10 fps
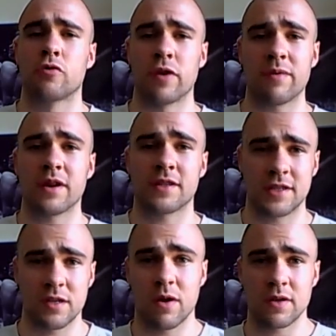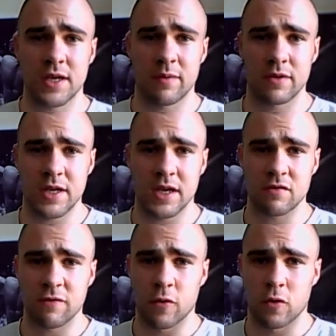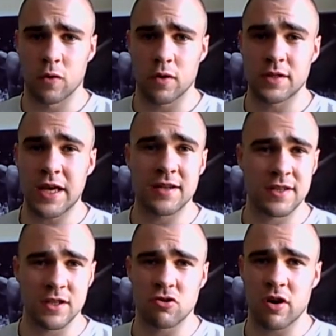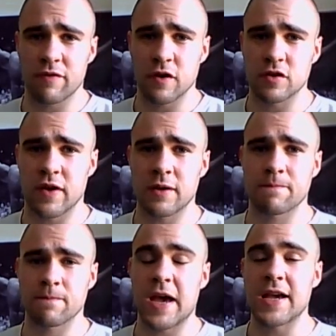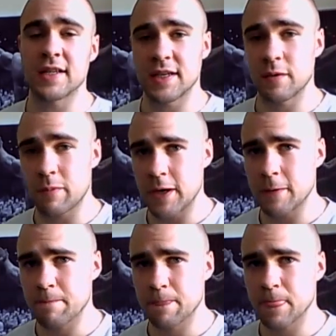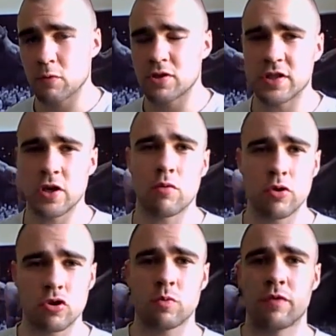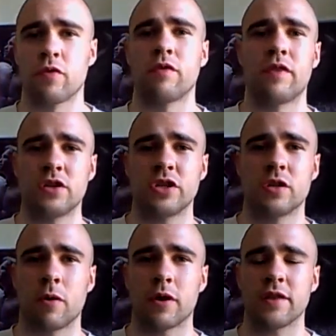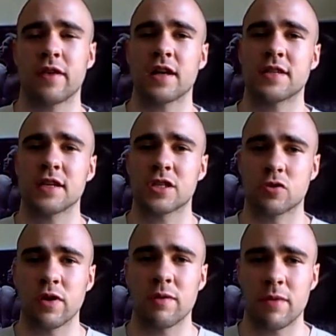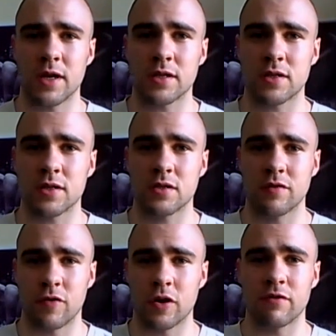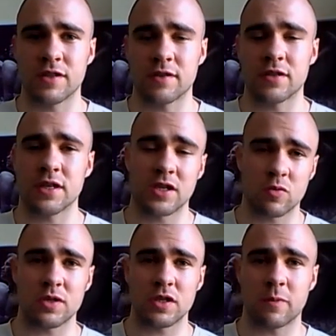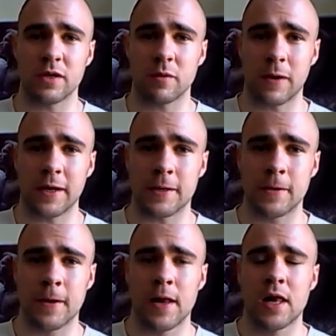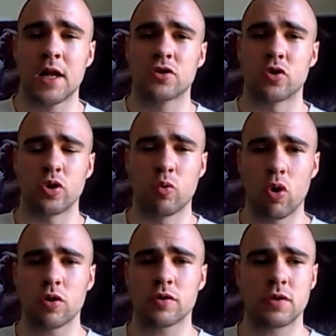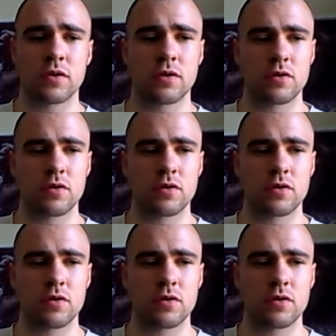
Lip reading: 3 minutes is the amount of time it takes for adenosine triphosphate, ATP, which is the only usable form of energy in the body. That takes 3 minutes to fully resynthesize once it's been depleted. So you want,